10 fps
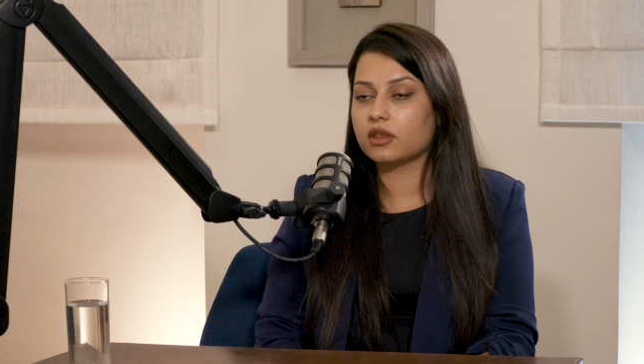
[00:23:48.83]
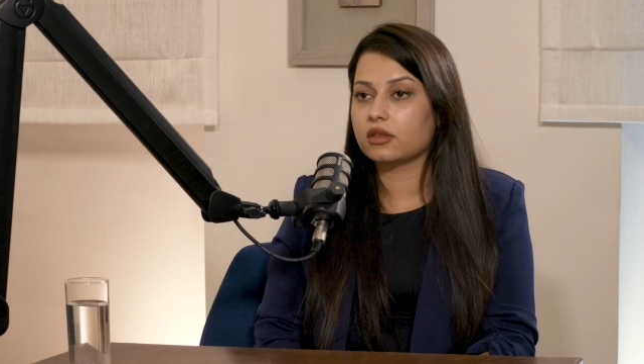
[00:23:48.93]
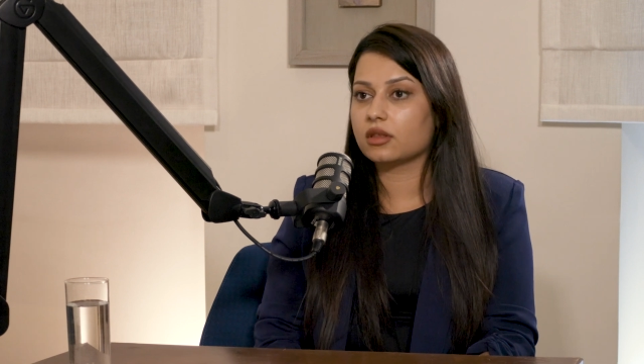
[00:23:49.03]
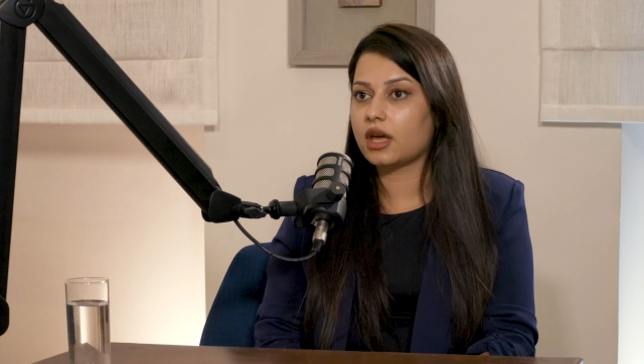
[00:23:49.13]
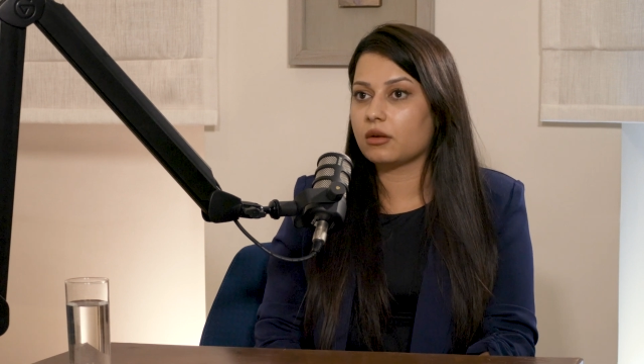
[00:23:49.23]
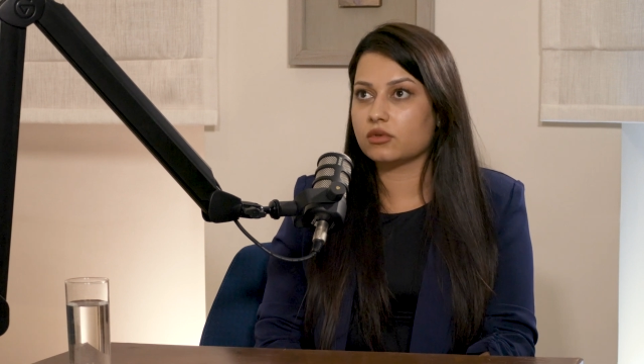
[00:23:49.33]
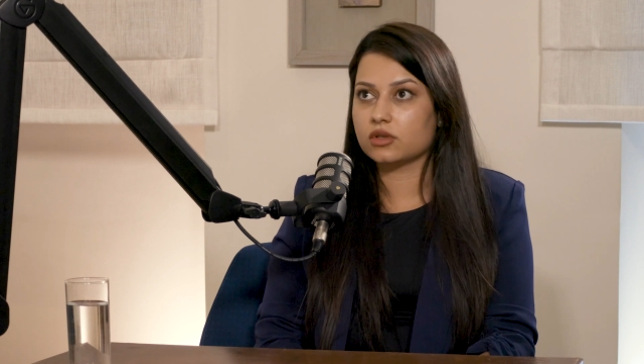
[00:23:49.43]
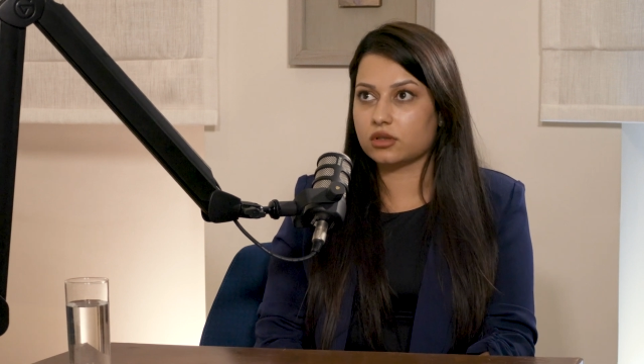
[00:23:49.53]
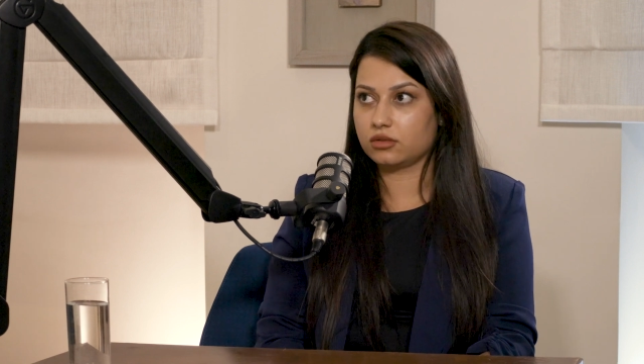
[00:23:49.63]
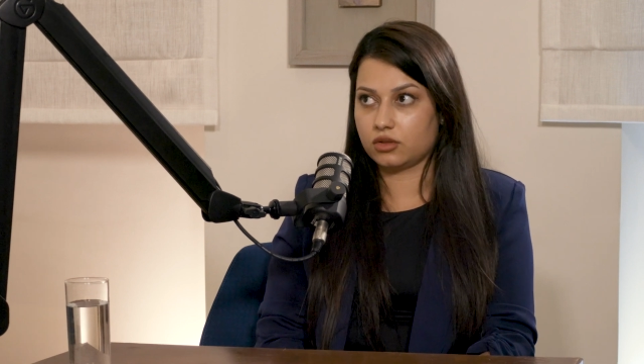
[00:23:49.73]

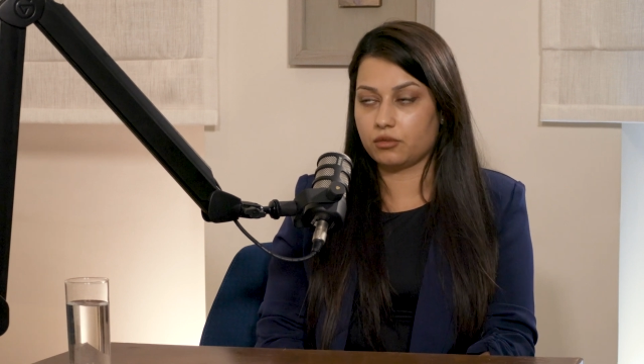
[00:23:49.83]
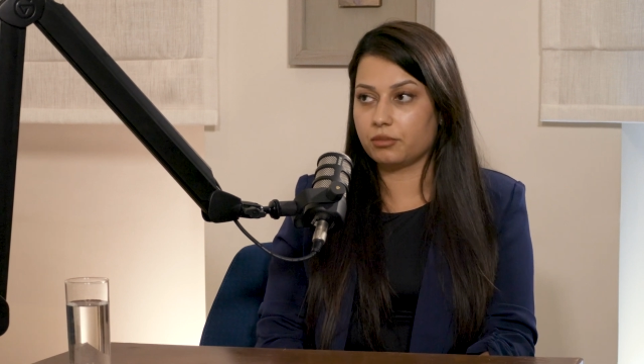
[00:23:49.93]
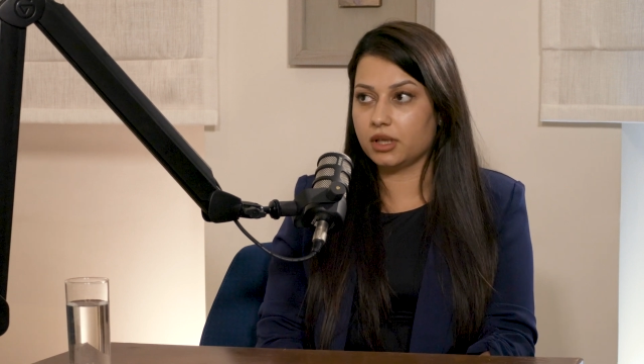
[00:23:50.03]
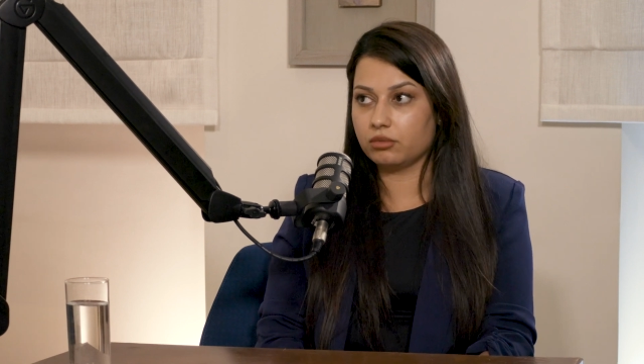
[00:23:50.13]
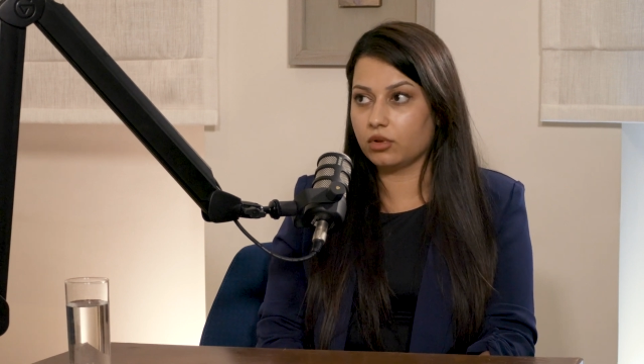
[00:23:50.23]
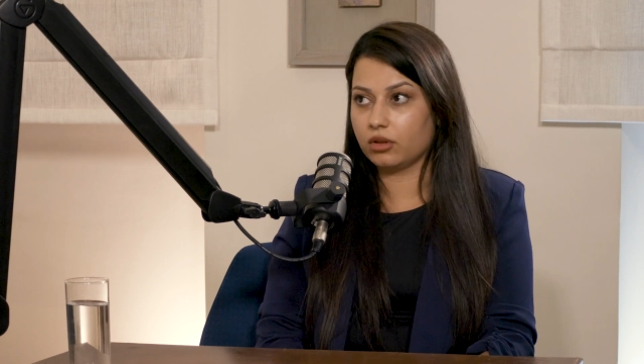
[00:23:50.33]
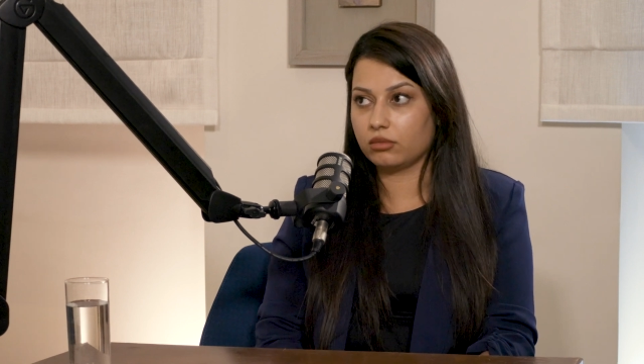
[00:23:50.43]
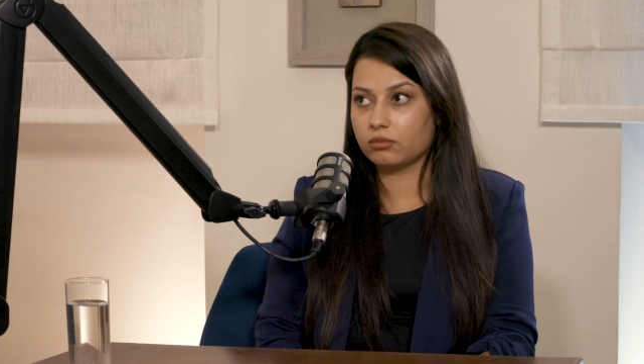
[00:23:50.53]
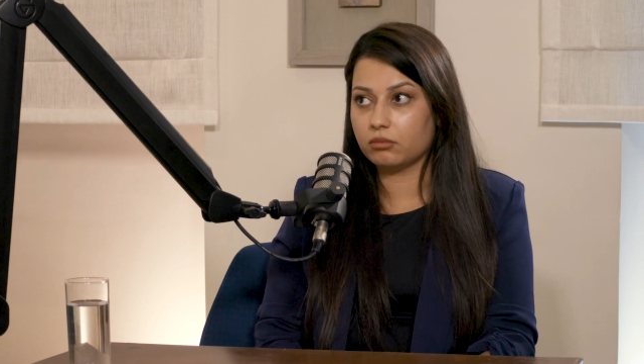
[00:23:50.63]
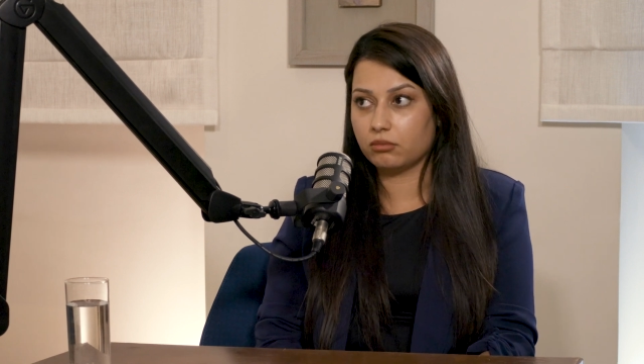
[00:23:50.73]
thousands of
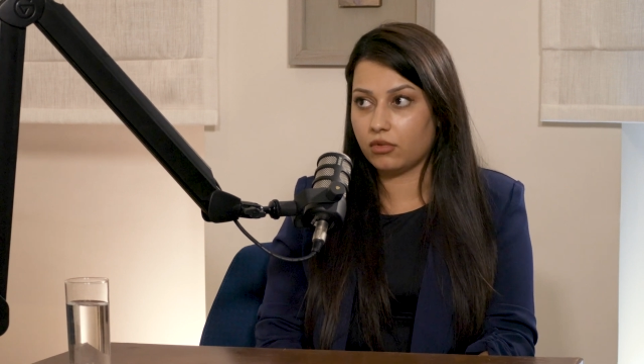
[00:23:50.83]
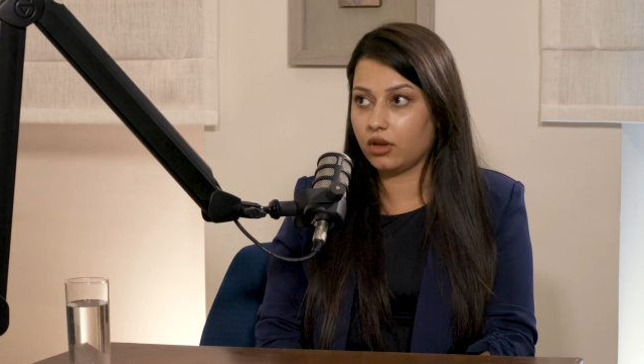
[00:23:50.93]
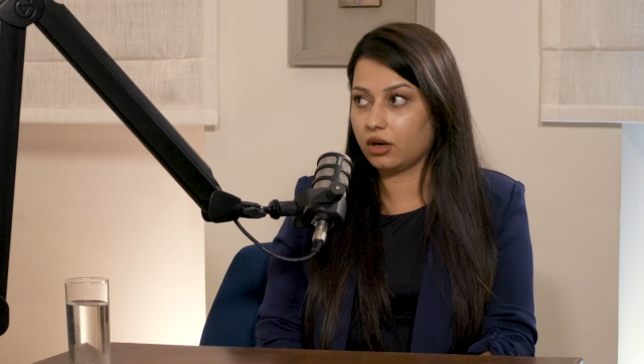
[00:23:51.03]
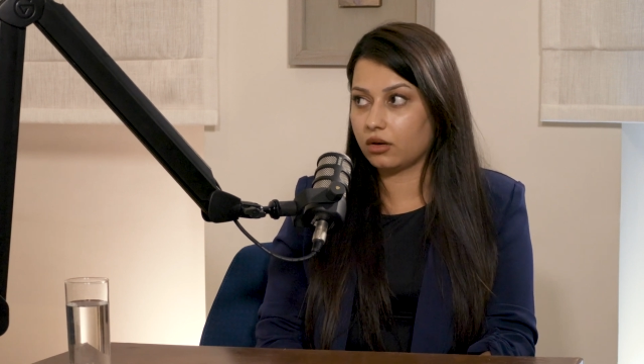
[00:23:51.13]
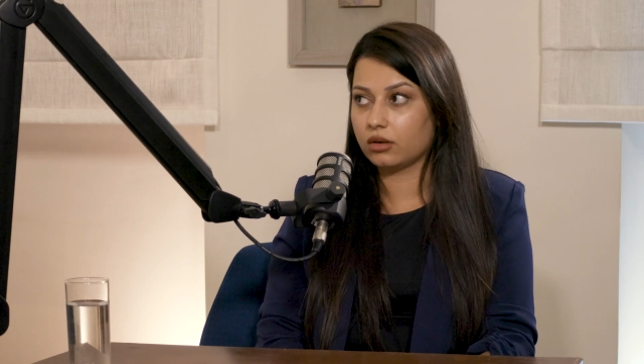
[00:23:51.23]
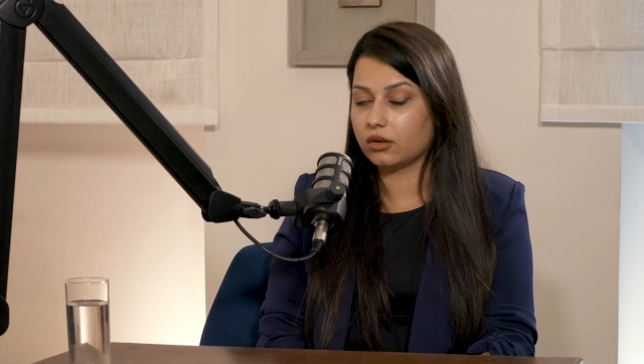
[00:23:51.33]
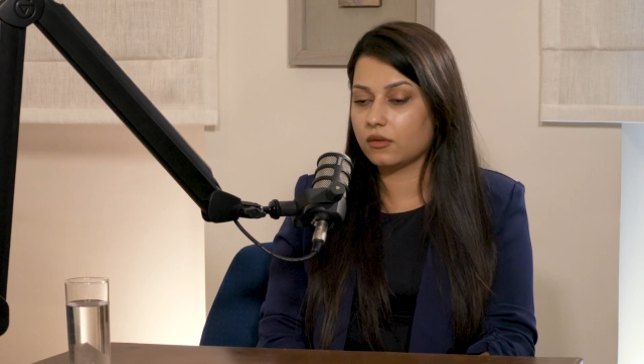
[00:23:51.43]
people there.